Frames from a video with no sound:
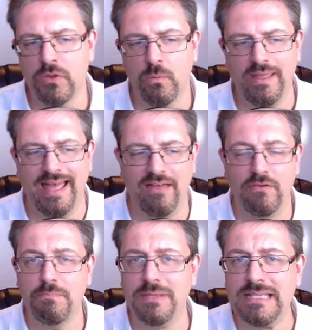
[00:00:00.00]
we
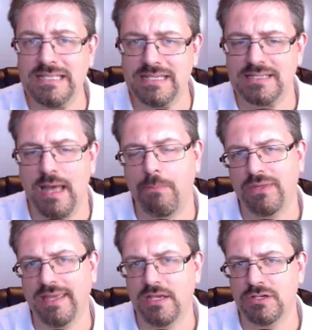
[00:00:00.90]
have business
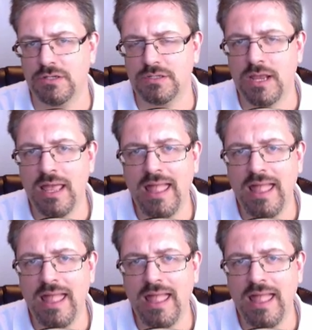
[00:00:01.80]
applications